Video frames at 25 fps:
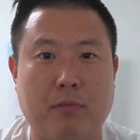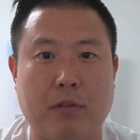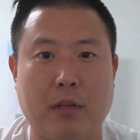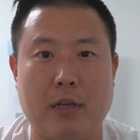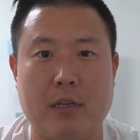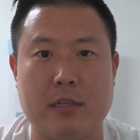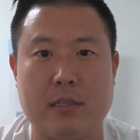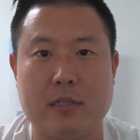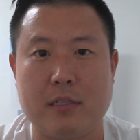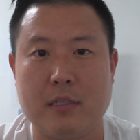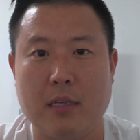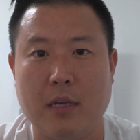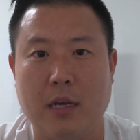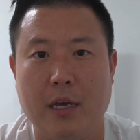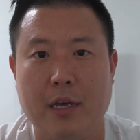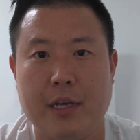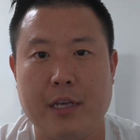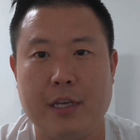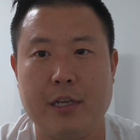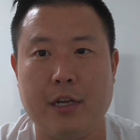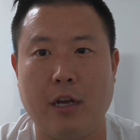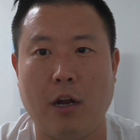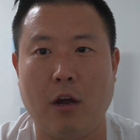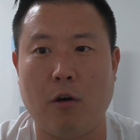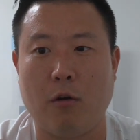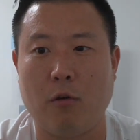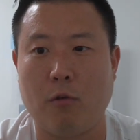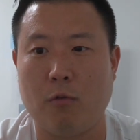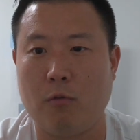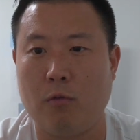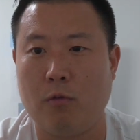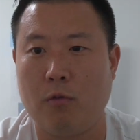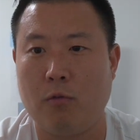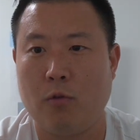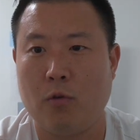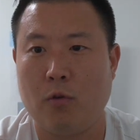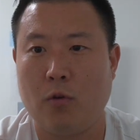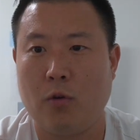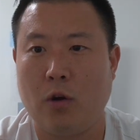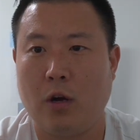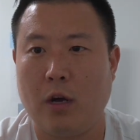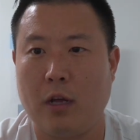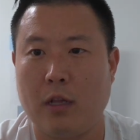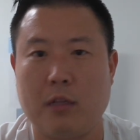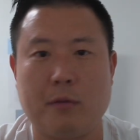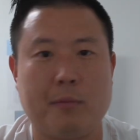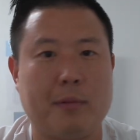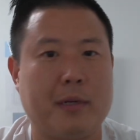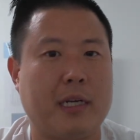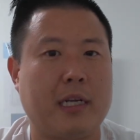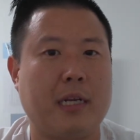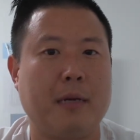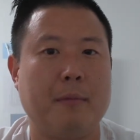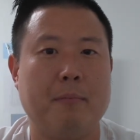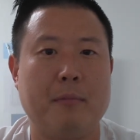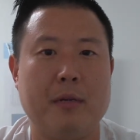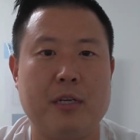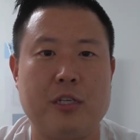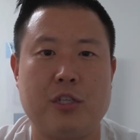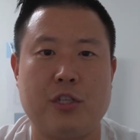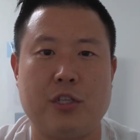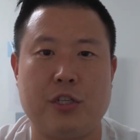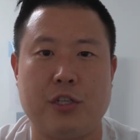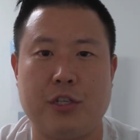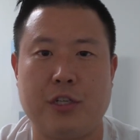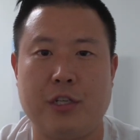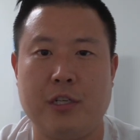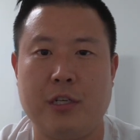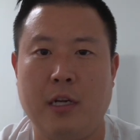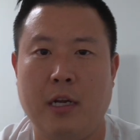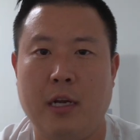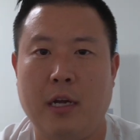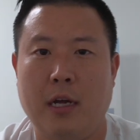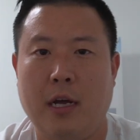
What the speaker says: plus a little bit of commission,